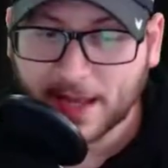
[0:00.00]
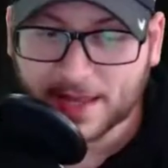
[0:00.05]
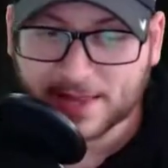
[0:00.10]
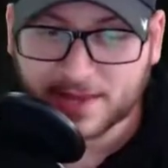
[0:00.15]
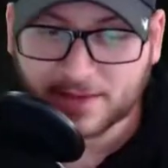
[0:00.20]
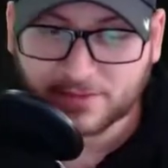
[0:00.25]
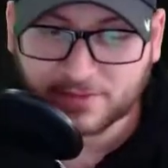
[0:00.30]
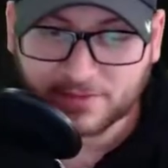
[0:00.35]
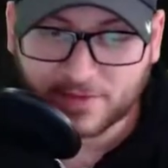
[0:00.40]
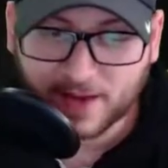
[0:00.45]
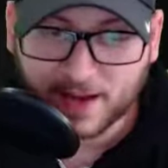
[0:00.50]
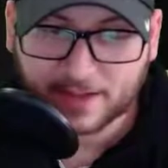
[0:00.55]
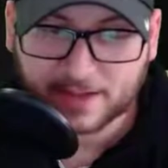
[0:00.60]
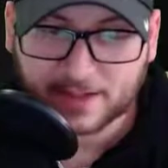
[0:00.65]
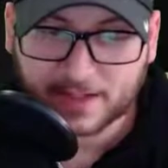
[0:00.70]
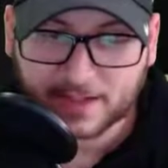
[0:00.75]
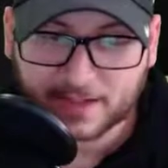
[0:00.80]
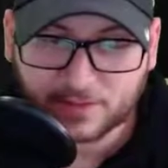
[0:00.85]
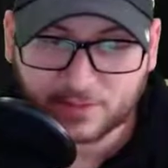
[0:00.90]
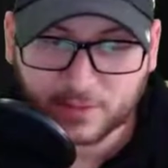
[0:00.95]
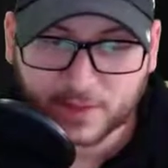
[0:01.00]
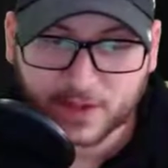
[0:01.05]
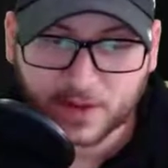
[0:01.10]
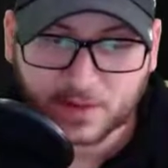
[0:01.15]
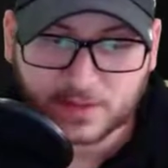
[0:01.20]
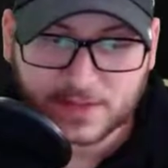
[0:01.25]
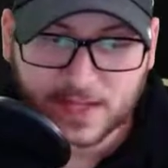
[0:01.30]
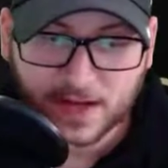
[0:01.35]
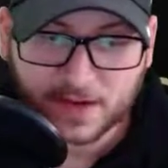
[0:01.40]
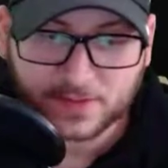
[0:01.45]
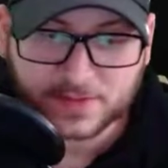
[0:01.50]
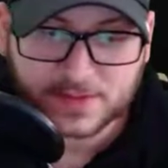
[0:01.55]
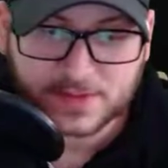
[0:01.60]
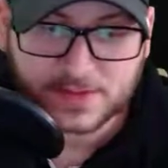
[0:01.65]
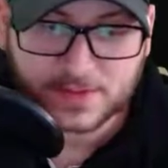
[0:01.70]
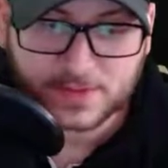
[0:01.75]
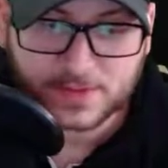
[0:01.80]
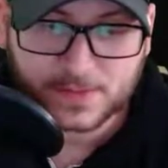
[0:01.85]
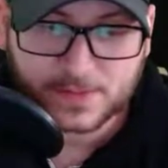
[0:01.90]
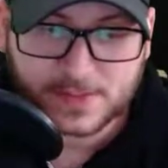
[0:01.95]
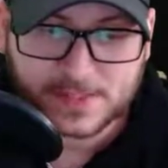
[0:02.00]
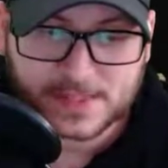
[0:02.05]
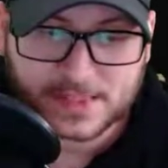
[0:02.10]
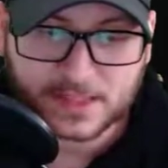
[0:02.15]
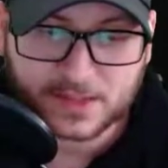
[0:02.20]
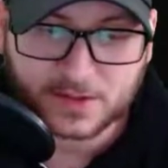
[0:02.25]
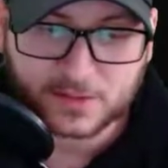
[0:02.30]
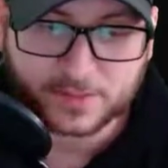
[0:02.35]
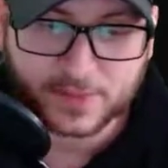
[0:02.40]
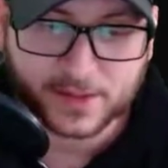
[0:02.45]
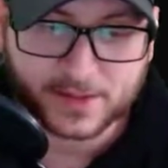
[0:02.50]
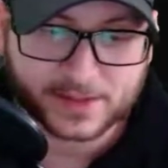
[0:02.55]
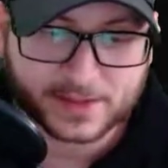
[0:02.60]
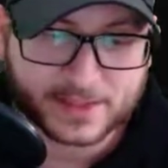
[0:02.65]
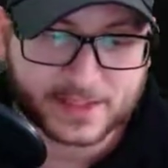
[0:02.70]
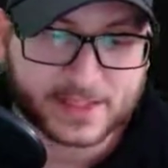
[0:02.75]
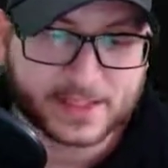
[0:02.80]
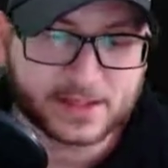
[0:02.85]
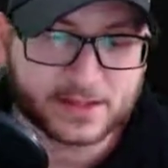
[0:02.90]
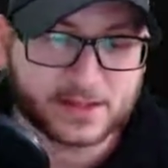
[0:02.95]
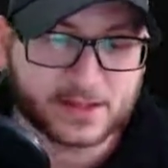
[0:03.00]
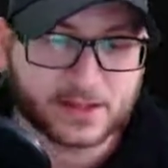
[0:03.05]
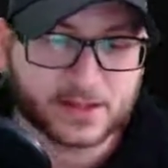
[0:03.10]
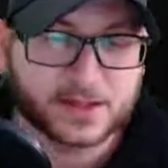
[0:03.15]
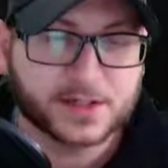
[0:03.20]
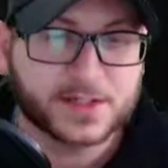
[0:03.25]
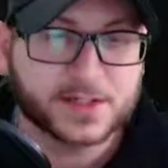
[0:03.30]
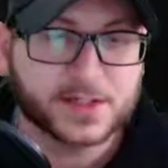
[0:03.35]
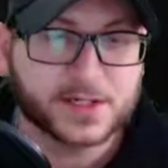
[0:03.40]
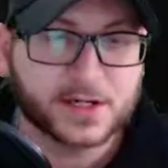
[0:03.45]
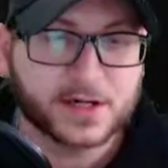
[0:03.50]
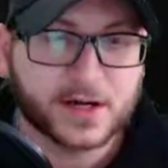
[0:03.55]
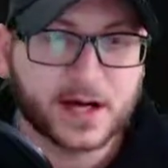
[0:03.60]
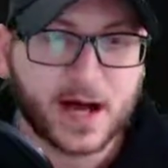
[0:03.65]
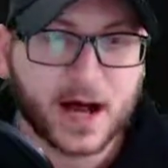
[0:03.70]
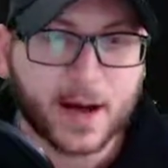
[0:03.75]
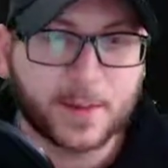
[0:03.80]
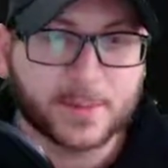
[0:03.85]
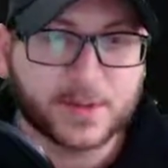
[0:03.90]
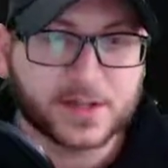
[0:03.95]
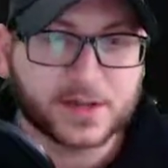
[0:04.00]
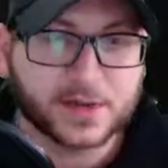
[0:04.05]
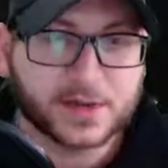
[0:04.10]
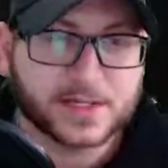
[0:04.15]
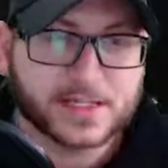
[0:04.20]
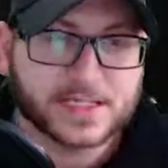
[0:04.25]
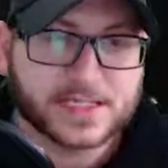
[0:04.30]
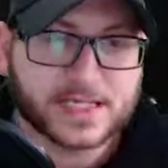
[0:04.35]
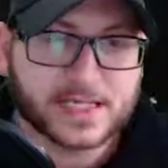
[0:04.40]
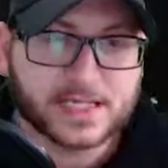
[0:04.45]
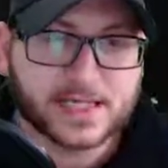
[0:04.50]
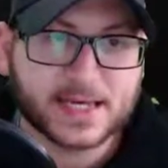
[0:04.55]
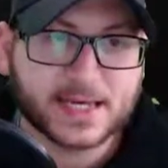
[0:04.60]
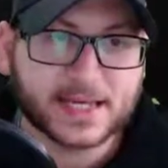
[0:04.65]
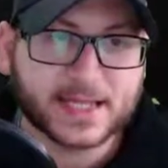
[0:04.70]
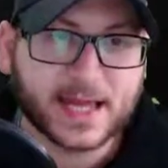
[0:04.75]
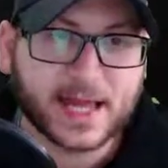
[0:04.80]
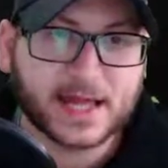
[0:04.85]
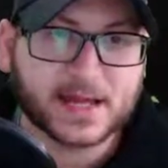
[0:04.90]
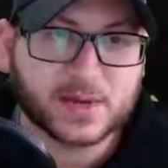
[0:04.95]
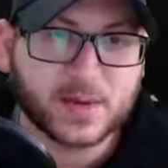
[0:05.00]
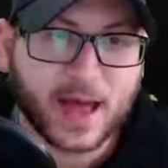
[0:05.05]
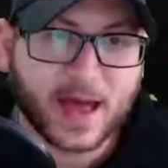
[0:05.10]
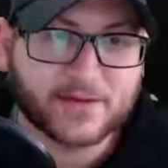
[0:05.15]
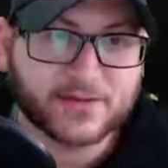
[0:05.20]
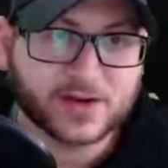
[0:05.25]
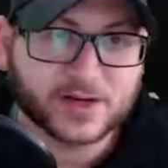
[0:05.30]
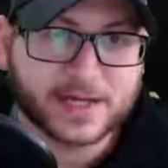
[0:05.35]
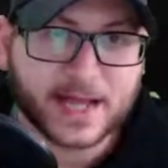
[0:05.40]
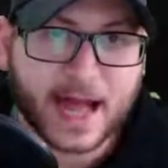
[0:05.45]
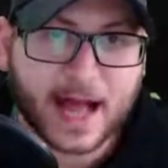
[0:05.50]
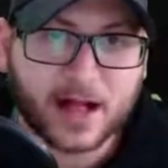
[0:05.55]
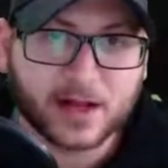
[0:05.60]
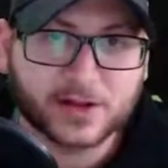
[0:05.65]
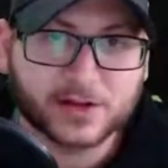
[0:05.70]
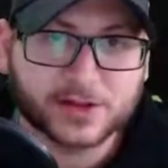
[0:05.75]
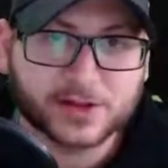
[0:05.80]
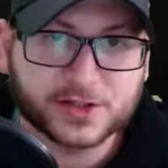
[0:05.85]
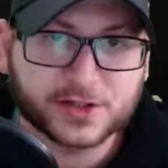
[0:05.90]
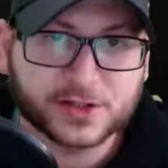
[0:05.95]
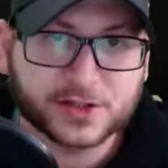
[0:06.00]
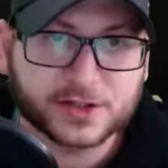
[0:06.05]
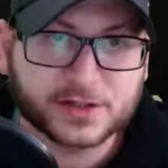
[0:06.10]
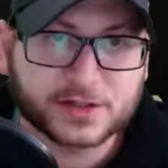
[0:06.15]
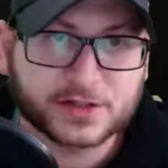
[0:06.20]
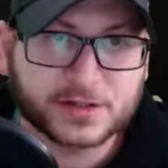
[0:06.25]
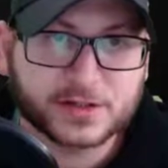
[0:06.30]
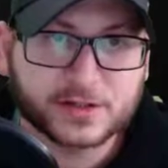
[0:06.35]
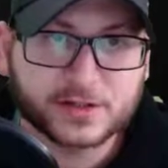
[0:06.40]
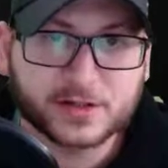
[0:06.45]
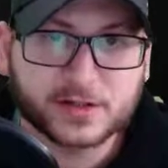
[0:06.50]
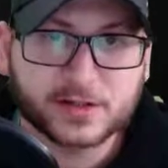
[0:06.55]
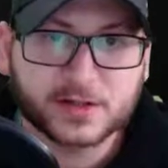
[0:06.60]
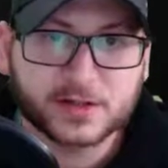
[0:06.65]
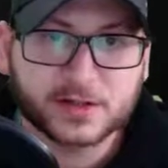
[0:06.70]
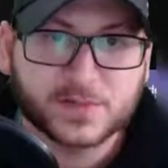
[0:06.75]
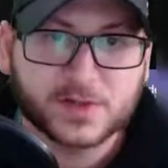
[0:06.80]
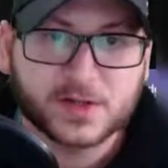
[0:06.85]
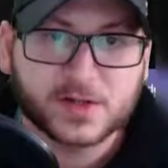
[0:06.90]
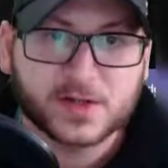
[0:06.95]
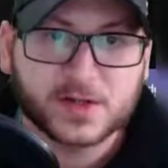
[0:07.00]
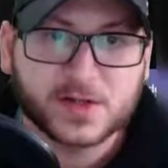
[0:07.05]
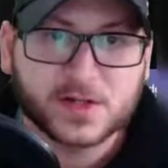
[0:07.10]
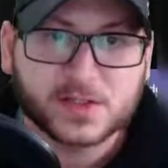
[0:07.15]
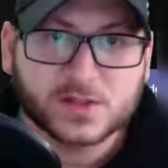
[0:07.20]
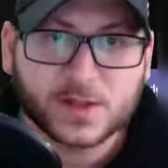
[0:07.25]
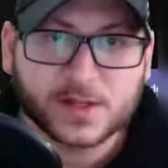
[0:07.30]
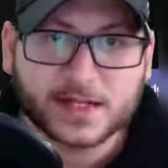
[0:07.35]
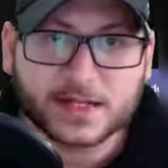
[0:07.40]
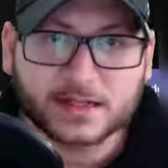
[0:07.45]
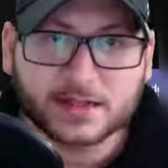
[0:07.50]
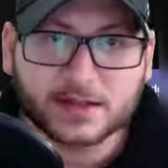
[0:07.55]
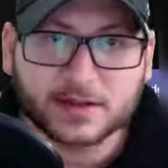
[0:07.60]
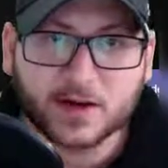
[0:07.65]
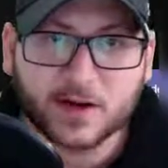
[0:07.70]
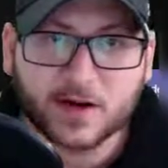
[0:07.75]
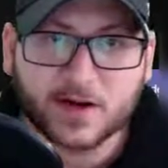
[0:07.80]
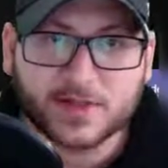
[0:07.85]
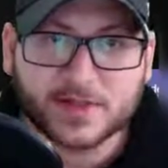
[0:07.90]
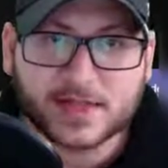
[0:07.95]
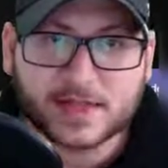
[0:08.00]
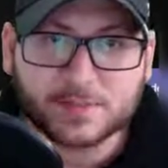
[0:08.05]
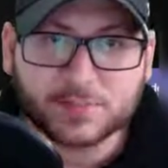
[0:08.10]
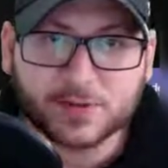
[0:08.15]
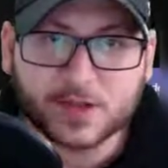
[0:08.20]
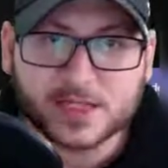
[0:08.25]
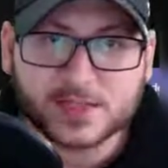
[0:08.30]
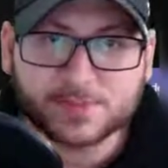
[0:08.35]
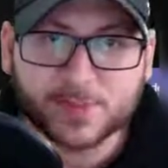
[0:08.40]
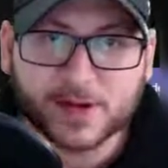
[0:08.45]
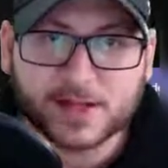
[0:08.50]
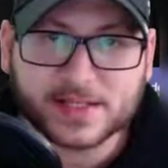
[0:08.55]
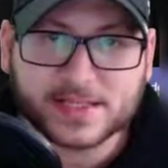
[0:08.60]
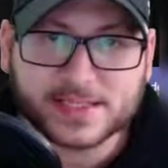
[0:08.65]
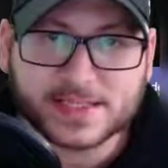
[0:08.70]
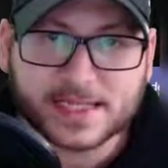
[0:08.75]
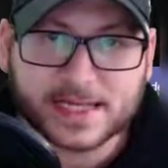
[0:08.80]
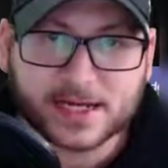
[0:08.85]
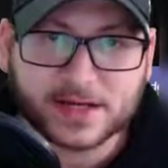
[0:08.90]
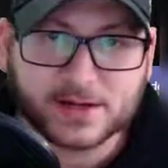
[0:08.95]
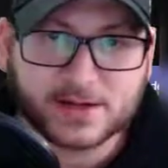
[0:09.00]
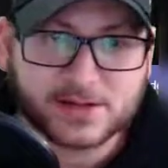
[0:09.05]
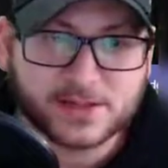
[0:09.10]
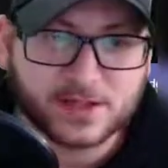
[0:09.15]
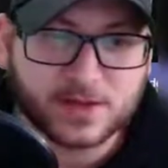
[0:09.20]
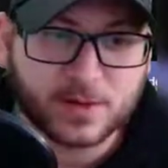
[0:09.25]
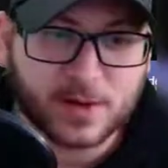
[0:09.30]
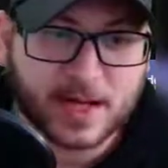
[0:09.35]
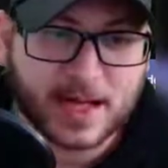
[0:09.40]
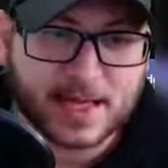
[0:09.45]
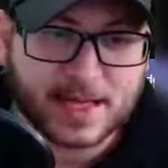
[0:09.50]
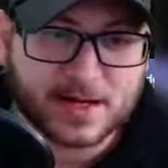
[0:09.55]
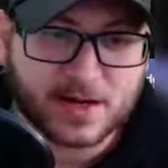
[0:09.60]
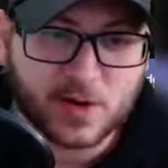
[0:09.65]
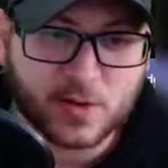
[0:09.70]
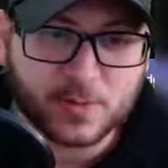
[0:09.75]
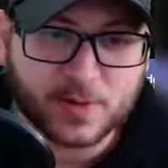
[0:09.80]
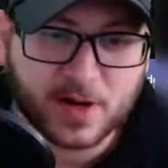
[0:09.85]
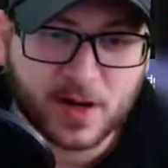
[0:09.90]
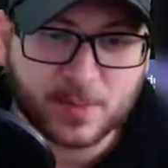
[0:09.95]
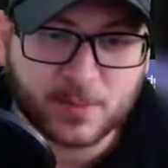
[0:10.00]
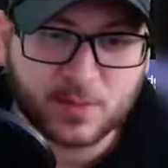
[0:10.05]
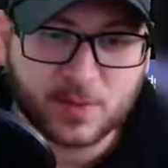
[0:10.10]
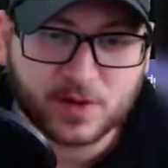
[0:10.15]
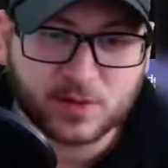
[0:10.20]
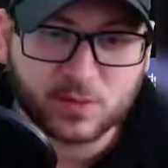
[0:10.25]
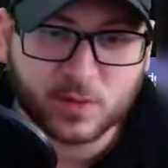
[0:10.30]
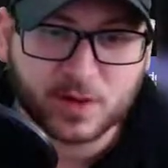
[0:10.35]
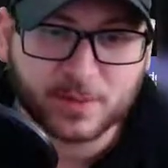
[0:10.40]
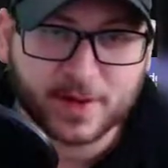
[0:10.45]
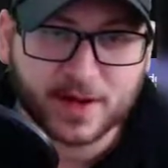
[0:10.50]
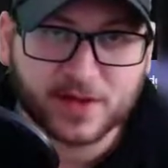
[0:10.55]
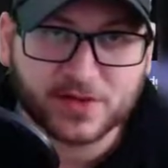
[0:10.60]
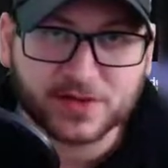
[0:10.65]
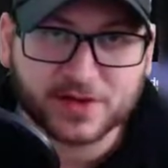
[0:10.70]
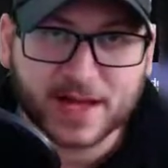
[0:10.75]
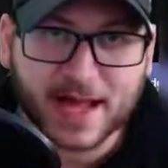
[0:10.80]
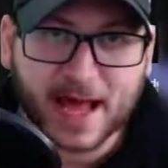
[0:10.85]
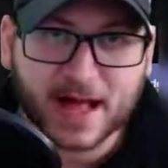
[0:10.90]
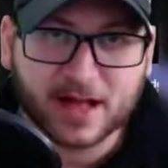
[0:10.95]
Okay, and then finally, if we go down to this little button here, you can see that again, you have your calendar. So I can click on the plus buttons here to go ahead and open up with one of